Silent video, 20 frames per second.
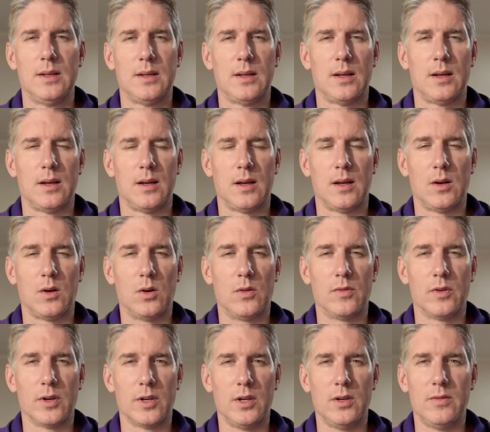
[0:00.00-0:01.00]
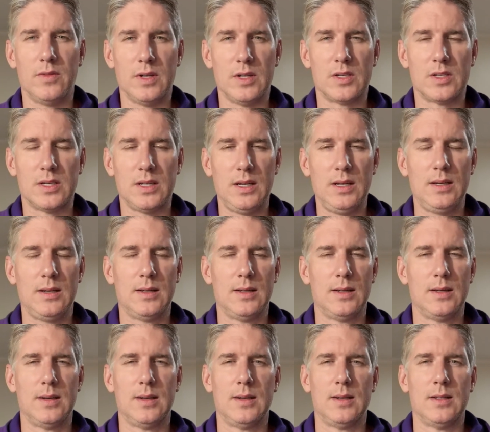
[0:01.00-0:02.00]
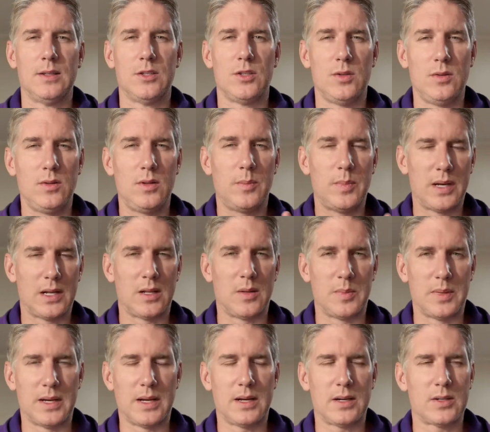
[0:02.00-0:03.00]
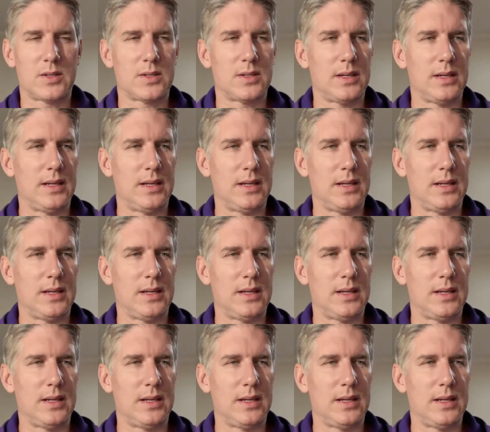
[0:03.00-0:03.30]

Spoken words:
over UVC to the BELABOX.